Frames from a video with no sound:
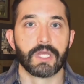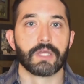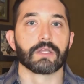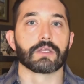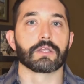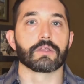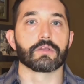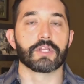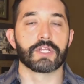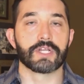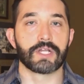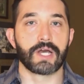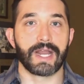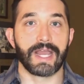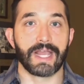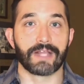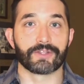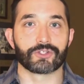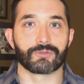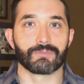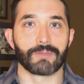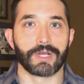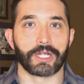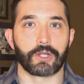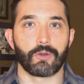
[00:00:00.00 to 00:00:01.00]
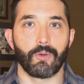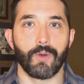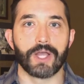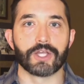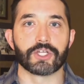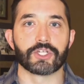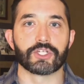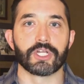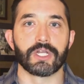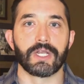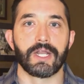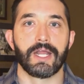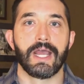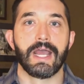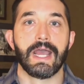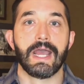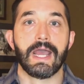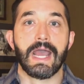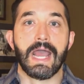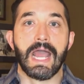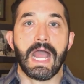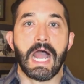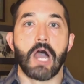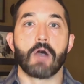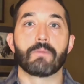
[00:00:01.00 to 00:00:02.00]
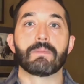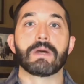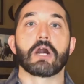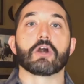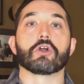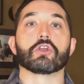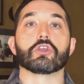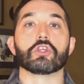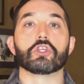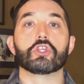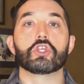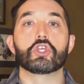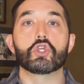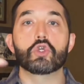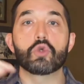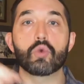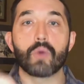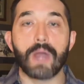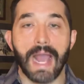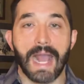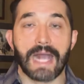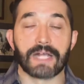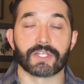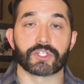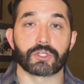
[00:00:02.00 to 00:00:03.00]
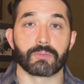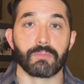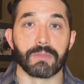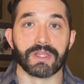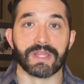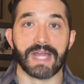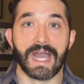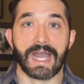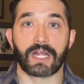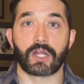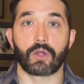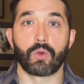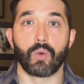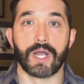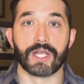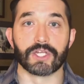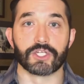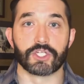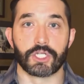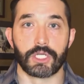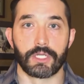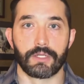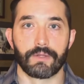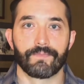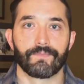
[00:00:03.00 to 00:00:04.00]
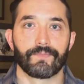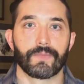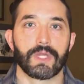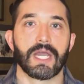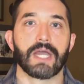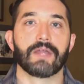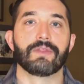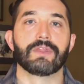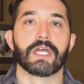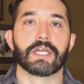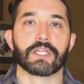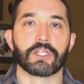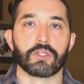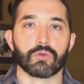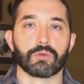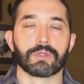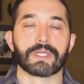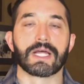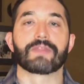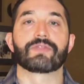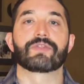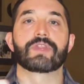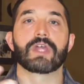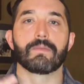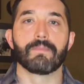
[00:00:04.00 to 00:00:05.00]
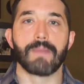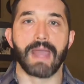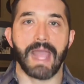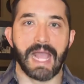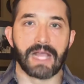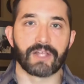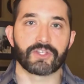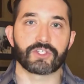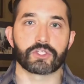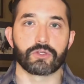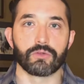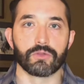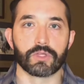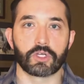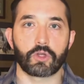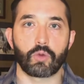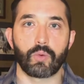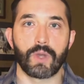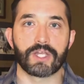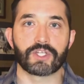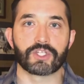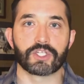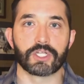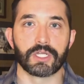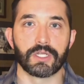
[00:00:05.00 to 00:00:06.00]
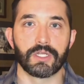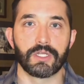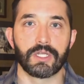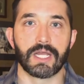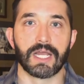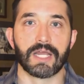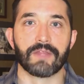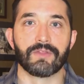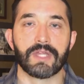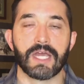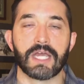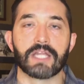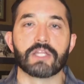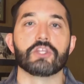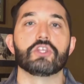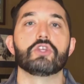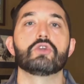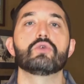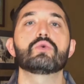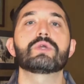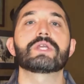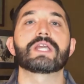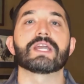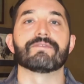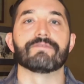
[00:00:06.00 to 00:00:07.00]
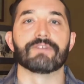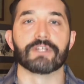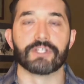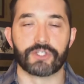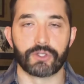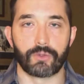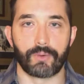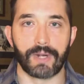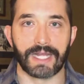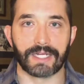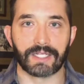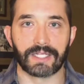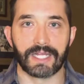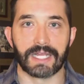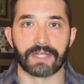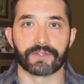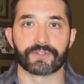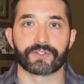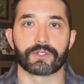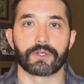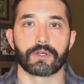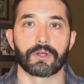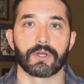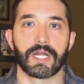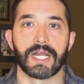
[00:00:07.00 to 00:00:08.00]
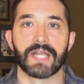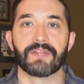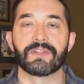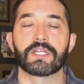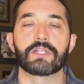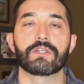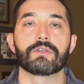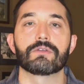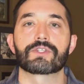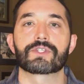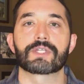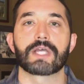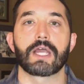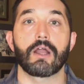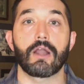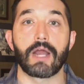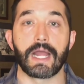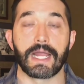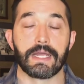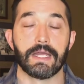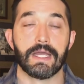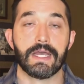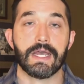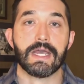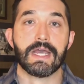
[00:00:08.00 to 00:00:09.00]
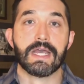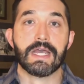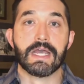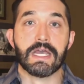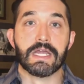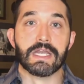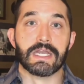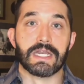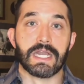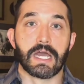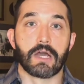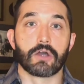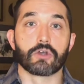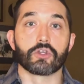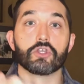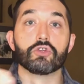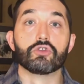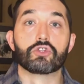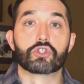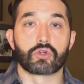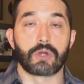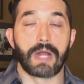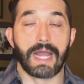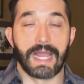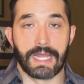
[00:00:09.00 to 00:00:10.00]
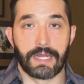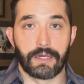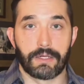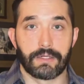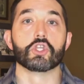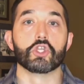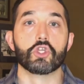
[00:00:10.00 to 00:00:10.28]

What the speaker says: You did not answer my question. How about you ask me that question? And then you let them ask you the question, and then you give a direct answer. And then you say, all right, now you try it.